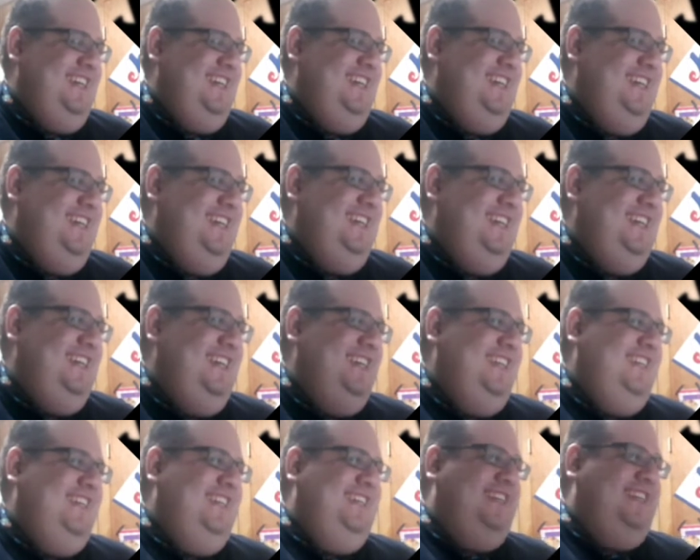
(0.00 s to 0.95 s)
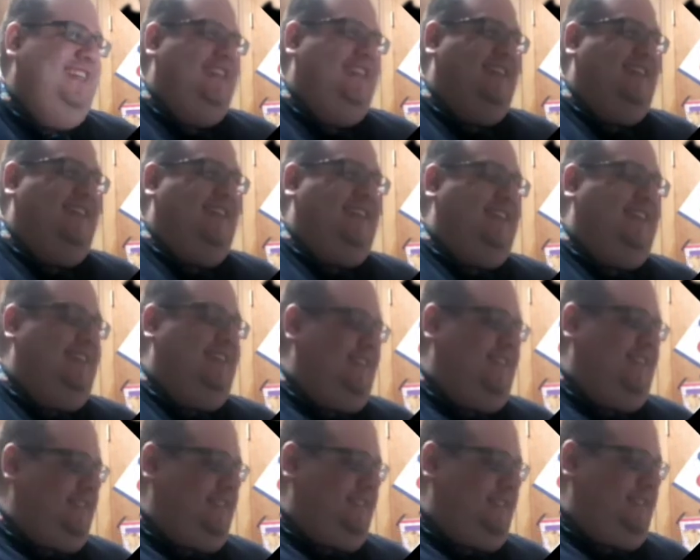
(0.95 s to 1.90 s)

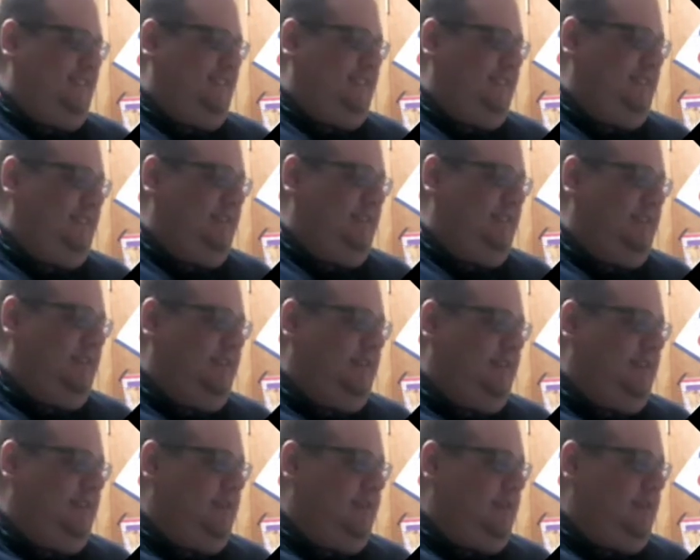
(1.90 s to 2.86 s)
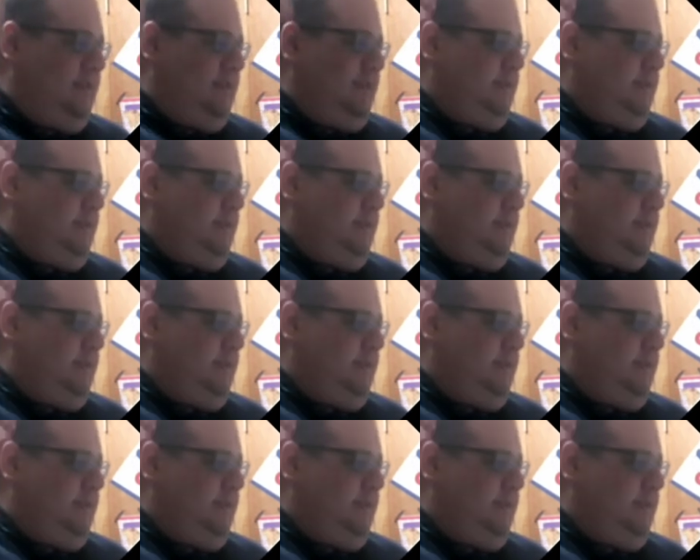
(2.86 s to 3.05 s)
Nobody speaks.